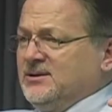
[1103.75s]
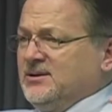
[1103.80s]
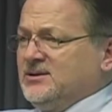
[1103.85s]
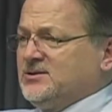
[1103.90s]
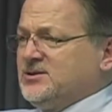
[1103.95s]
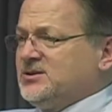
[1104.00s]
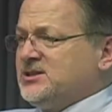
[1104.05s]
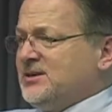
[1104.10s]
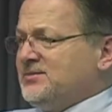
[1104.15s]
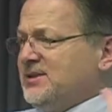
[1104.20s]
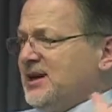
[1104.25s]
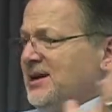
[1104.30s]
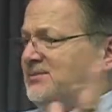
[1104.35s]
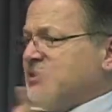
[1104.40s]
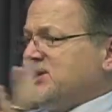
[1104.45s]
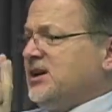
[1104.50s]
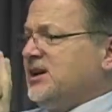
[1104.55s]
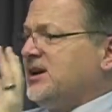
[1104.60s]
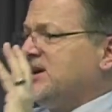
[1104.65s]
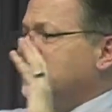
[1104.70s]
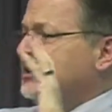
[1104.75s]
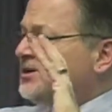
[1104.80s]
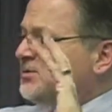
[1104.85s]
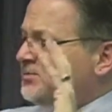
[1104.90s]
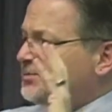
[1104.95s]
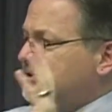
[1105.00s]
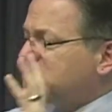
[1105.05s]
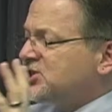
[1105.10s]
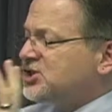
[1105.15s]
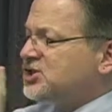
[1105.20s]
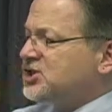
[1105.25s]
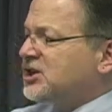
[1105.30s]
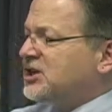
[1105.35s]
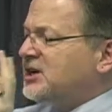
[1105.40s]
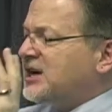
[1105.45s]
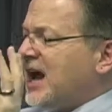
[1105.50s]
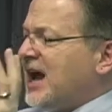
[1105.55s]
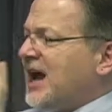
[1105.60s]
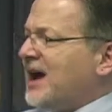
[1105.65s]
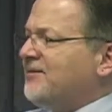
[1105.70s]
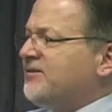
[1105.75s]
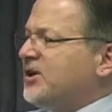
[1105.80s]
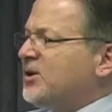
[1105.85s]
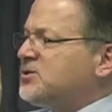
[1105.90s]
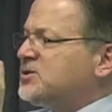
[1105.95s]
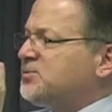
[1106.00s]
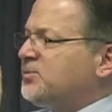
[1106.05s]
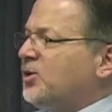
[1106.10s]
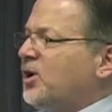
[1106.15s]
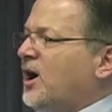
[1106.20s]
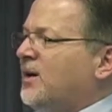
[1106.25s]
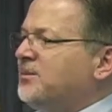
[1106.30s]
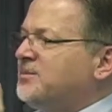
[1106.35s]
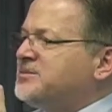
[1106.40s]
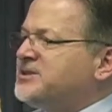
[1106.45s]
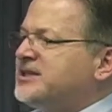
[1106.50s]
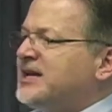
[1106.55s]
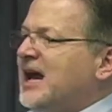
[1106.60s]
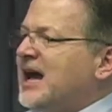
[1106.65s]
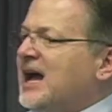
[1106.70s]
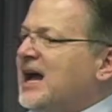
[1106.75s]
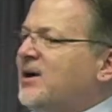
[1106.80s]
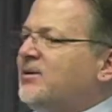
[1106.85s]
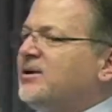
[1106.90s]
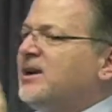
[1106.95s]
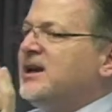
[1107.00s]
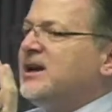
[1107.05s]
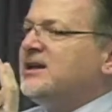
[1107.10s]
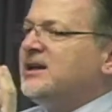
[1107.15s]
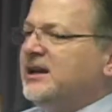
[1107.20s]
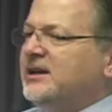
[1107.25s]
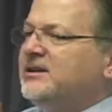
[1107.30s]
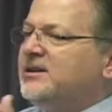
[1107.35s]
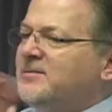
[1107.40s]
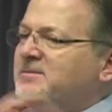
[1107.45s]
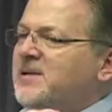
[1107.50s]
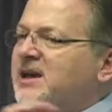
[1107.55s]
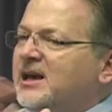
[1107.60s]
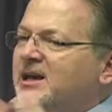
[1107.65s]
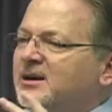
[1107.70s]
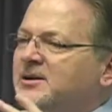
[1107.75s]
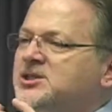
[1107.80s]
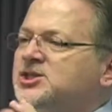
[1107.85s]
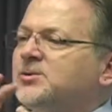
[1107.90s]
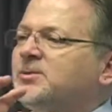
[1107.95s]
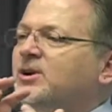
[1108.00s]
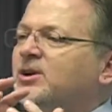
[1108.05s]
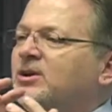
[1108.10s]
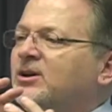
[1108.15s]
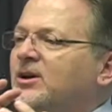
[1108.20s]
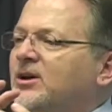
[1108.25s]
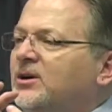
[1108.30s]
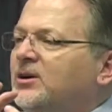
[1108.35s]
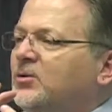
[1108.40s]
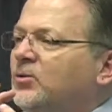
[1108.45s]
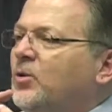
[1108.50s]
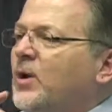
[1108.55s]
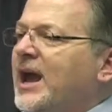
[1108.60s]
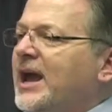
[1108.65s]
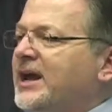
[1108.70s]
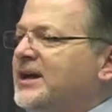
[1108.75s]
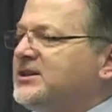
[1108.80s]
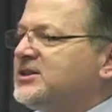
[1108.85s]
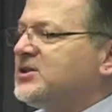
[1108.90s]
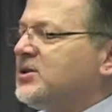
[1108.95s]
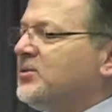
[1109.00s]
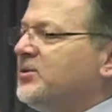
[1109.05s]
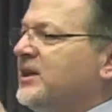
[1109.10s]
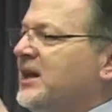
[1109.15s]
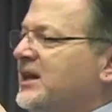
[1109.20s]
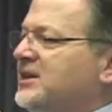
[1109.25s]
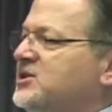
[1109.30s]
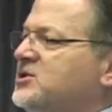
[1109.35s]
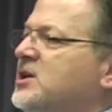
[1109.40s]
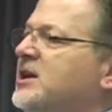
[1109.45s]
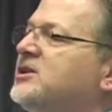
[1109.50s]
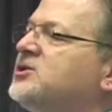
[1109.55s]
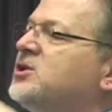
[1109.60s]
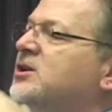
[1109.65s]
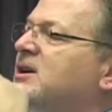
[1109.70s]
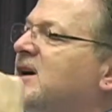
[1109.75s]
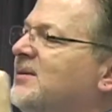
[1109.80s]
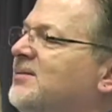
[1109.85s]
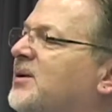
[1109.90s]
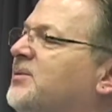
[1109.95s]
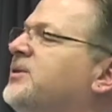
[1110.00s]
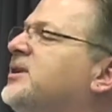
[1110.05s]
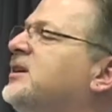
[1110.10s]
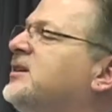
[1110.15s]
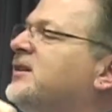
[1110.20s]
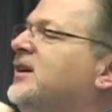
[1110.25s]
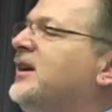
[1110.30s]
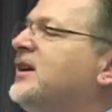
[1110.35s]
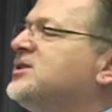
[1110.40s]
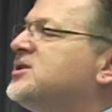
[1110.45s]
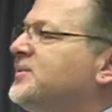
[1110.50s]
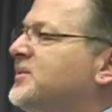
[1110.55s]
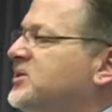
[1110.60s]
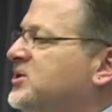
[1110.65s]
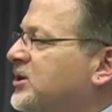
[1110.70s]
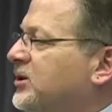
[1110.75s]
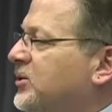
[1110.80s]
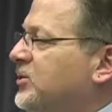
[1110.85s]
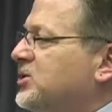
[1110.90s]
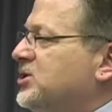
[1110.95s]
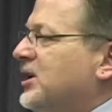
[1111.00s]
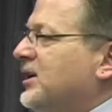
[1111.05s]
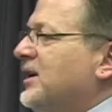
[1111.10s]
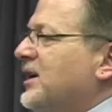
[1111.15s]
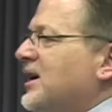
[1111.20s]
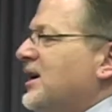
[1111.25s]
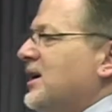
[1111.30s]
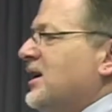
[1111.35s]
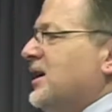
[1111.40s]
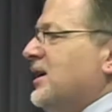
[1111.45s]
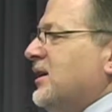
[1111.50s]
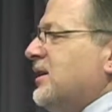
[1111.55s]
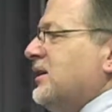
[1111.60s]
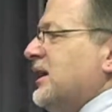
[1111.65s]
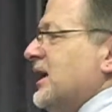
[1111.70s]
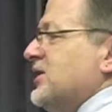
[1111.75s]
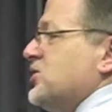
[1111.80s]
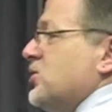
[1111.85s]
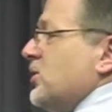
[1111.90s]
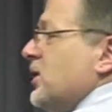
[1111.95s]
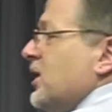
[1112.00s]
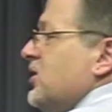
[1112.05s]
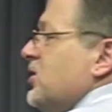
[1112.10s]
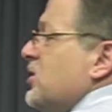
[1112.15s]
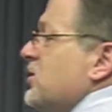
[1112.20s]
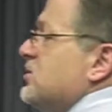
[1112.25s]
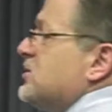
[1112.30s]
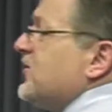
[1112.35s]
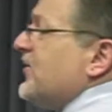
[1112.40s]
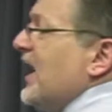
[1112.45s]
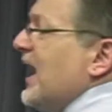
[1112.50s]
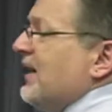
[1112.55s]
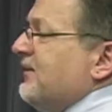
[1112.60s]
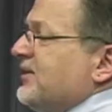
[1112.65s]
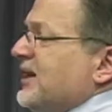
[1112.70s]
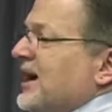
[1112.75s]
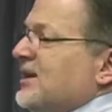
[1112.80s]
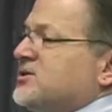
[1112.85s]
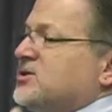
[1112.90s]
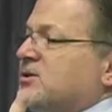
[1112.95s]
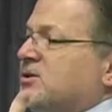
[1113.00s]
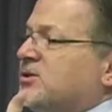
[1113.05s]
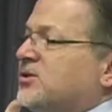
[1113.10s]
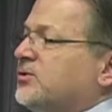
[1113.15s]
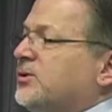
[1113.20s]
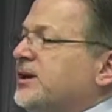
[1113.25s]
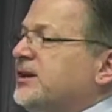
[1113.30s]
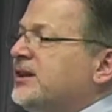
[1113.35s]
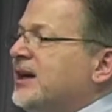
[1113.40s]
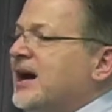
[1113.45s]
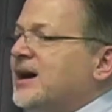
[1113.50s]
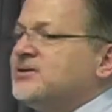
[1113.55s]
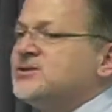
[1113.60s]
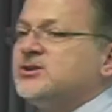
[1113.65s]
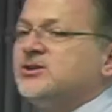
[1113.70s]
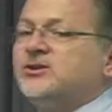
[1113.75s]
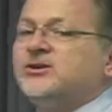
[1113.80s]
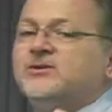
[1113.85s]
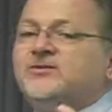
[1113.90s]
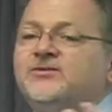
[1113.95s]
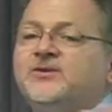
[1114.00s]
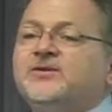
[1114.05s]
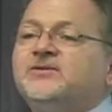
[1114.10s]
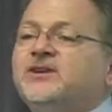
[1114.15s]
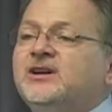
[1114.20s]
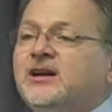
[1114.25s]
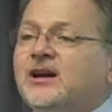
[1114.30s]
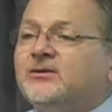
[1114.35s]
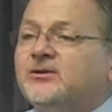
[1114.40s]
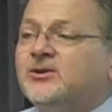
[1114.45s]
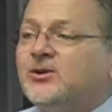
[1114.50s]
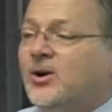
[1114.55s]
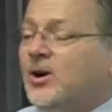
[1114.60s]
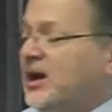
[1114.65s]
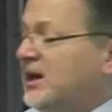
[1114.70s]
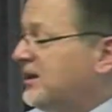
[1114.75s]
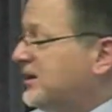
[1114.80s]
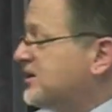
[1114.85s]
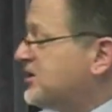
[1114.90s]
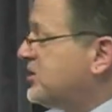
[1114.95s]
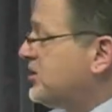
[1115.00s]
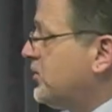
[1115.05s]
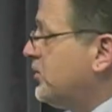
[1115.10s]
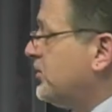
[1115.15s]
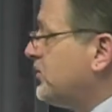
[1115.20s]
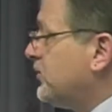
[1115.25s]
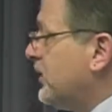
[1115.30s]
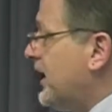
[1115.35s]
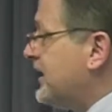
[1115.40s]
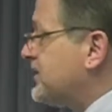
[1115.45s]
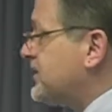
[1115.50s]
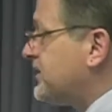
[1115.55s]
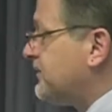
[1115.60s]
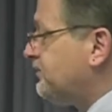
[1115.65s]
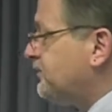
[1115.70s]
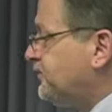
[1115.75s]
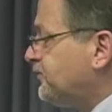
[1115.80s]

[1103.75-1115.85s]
So sometimes you got to carve those problems down into manageable ways so that you can come up with a tangible solution that you can use $5,000 or $3,000 or $1,500 to address.